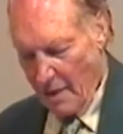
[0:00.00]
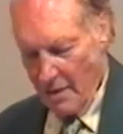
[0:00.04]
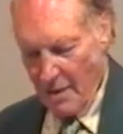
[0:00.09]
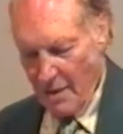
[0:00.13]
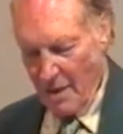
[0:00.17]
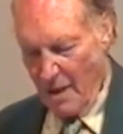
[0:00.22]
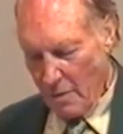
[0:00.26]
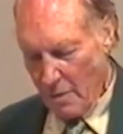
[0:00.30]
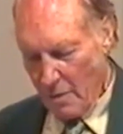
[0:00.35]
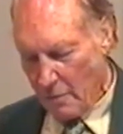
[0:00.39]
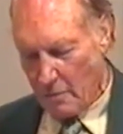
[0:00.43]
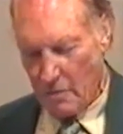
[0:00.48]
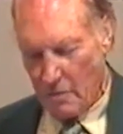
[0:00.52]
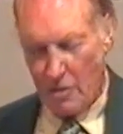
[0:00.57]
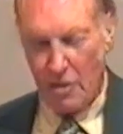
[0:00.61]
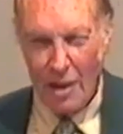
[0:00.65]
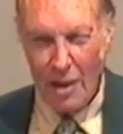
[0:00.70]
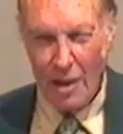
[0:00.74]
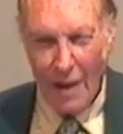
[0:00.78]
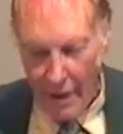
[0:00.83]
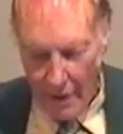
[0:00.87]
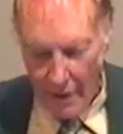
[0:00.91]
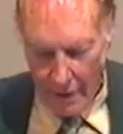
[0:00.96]
the old,
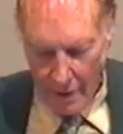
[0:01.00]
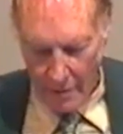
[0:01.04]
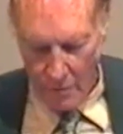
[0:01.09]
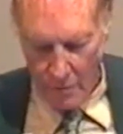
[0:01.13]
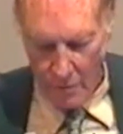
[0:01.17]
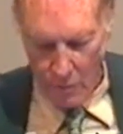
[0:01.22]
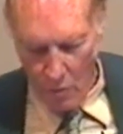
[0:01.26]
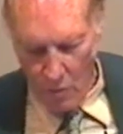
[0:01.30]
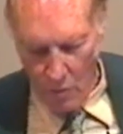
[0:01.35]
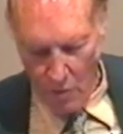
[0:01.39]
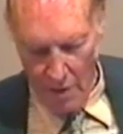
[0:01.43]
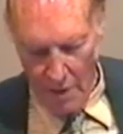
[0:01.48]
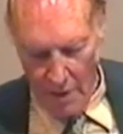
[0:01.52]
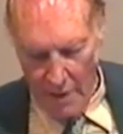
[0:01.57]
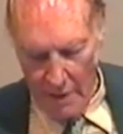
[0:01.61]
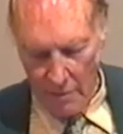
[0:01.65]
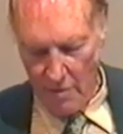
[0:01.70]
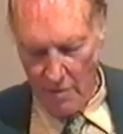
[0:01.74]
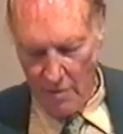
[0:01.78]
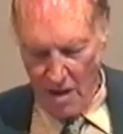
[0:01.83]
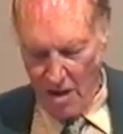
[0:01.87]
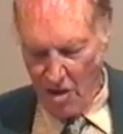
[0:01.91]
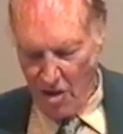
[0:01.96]
tired,
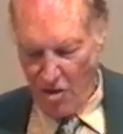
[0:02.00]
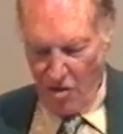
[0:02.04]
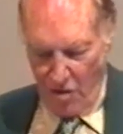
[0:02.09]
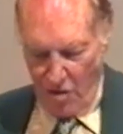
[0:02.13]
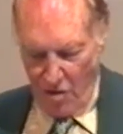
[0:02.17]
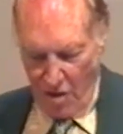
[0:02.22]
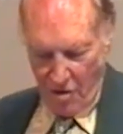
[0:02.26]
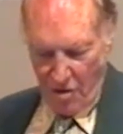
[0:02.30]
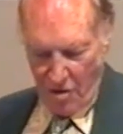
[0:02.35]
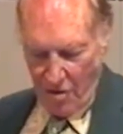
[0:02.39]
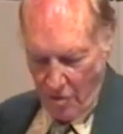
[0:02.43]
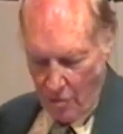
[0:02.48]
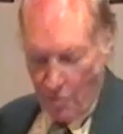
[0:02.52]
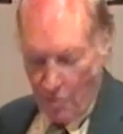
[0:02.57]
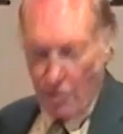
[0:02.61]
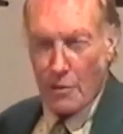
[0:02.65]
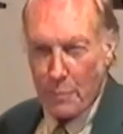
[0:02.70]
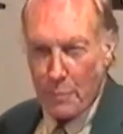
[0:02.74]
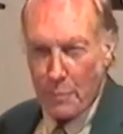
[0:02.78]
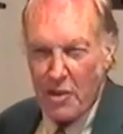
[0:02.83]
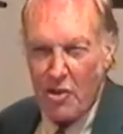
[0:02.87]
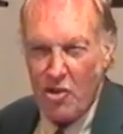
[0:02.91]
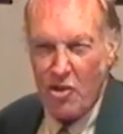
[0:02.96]
worn-out nation into
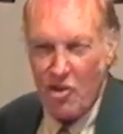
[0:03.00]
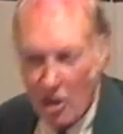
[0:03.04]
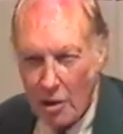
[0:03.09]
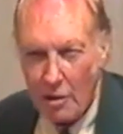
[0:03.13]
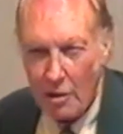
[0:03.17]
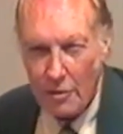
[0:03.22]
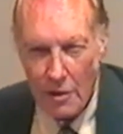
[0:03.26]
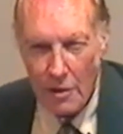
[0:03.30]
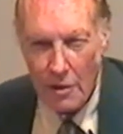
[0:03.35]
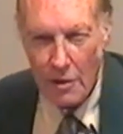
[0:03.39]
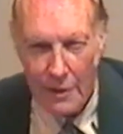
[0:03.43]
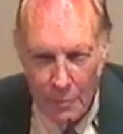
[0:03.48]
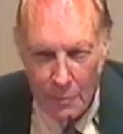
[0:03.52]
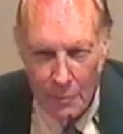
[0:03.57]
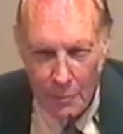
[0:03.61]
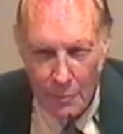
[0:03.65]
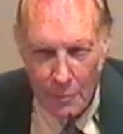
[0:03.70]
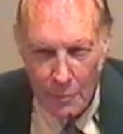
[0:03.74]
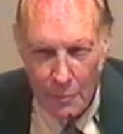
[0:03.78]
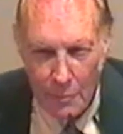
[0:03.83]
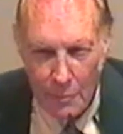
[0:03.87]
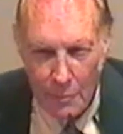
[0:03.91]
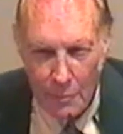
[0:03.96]
Europe and shelter
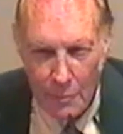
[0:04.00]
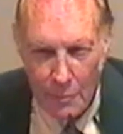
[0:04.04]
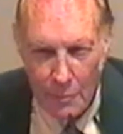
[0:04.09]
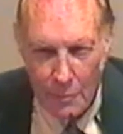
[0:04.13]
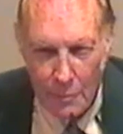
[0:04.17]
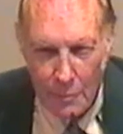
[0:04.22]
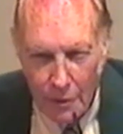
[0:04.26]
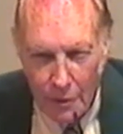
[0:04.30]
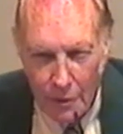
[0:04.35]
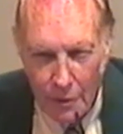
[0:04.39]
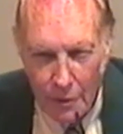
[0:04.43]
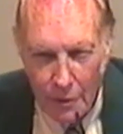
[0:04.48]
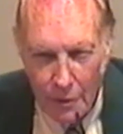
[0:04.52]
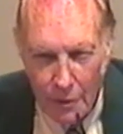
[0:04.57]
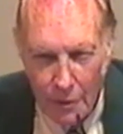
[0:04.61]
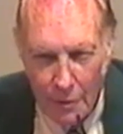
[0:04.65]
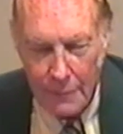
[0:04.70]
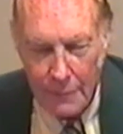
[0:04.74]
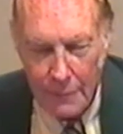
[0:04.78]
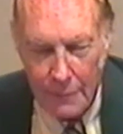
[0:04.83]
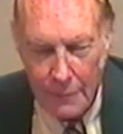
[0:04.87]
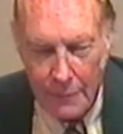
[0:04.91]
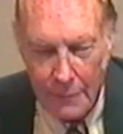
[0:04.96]
behind the German
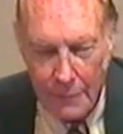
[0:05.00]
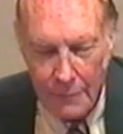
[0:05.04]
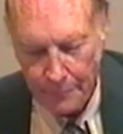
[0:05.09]
economy.